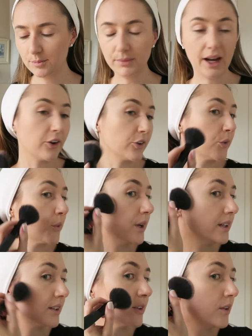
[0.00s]

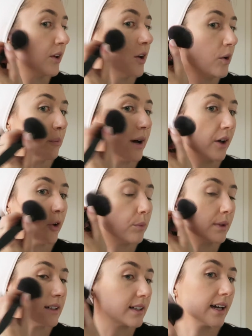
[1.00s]
Paranoid by
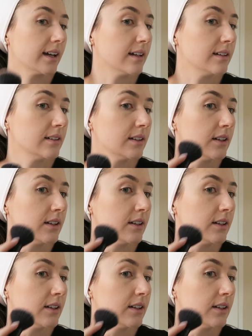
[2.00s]
Urban Decay.